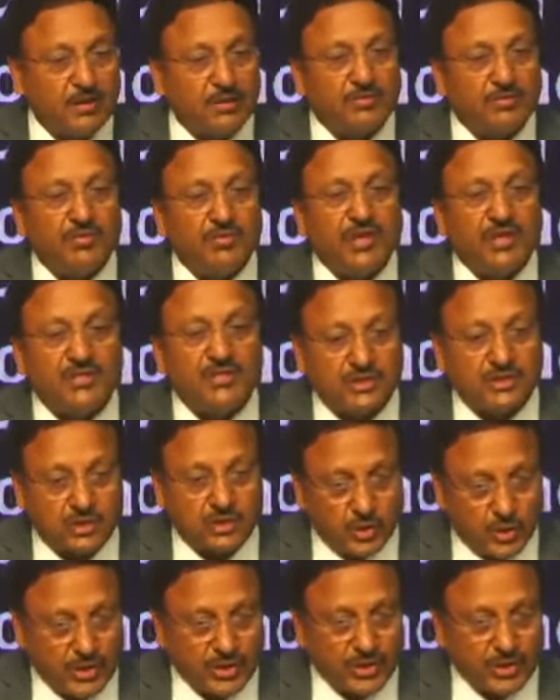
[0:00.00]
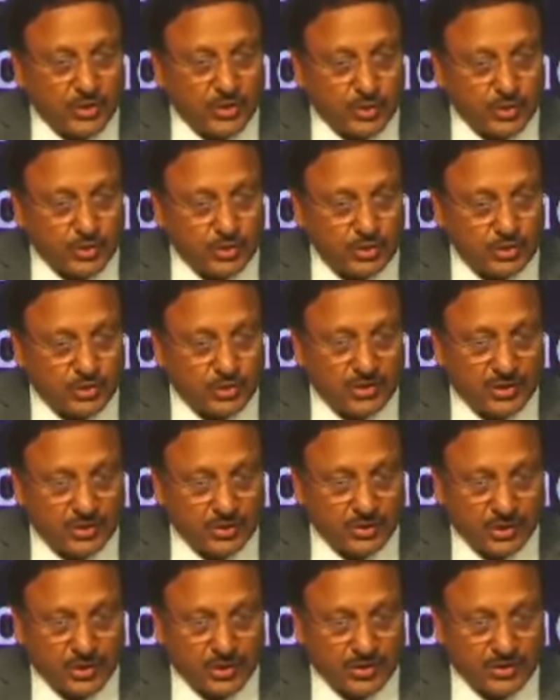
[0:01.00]
We are just showing it to you so that you
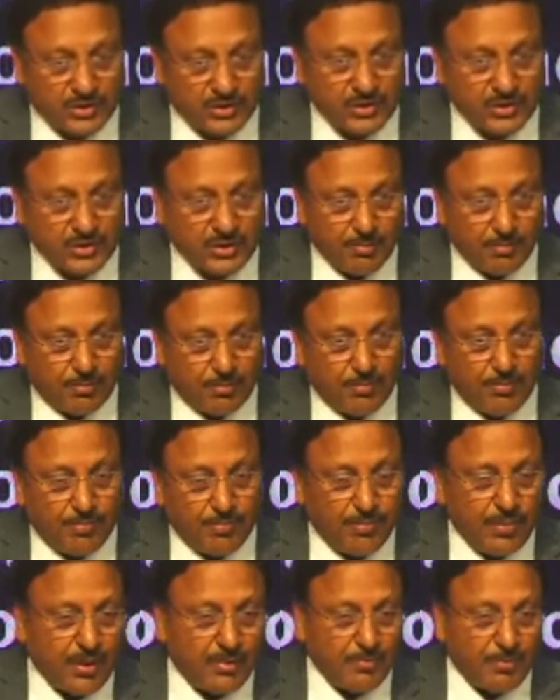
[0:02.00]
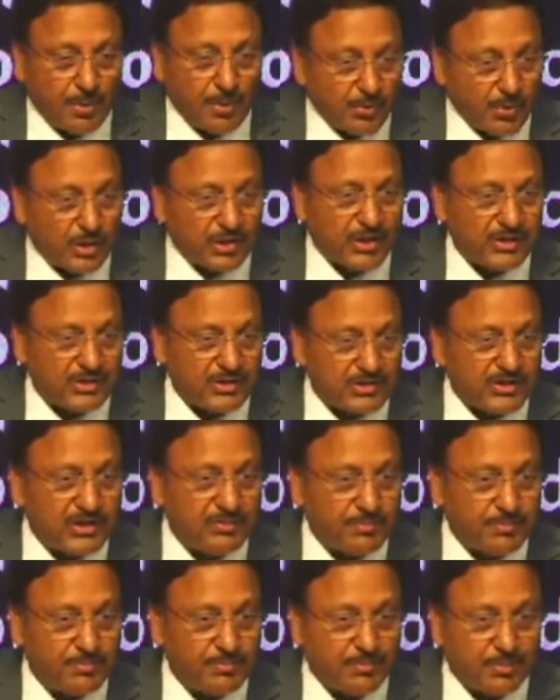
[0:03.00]
can popularize
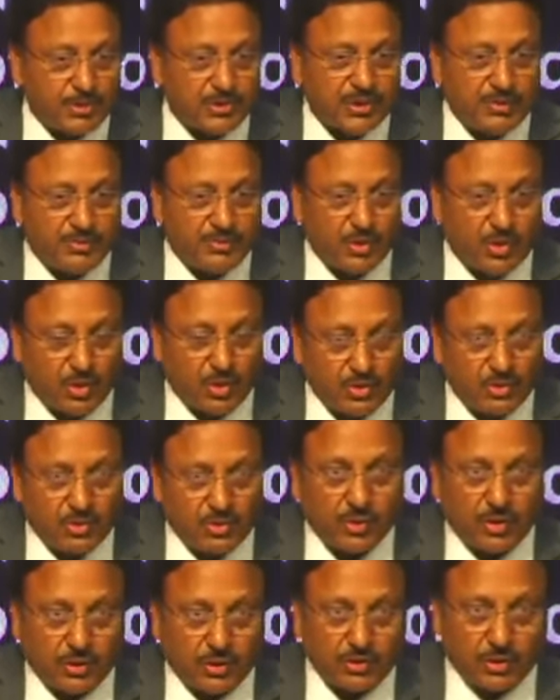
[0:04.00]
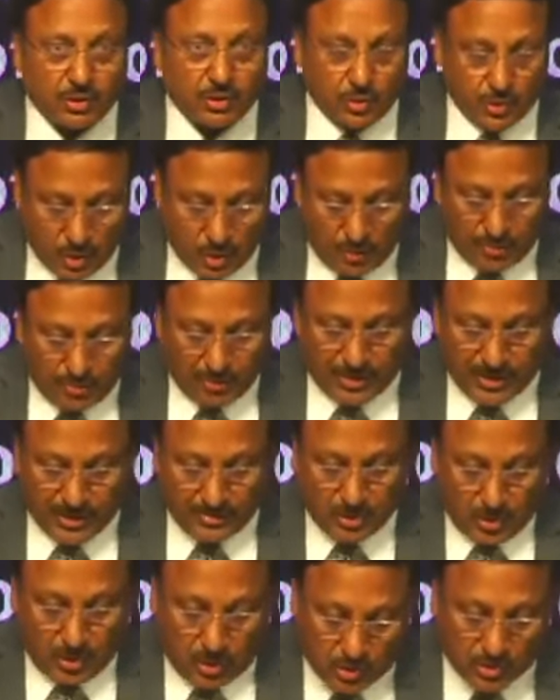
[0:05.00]
them, put them on through your
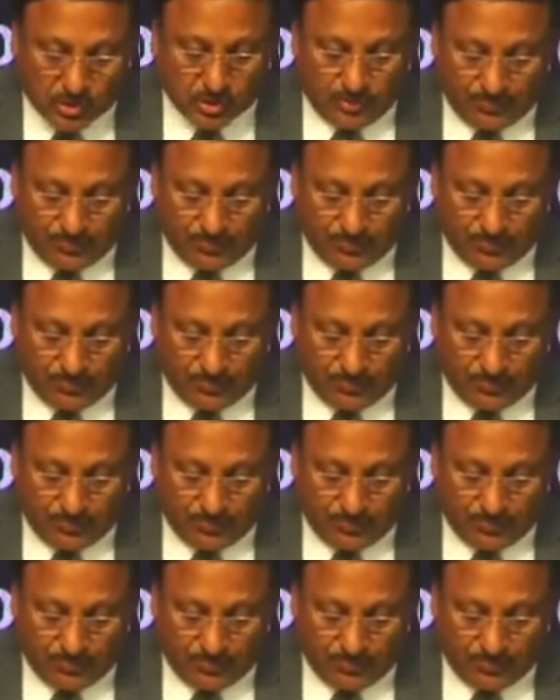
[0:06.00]
mediums also.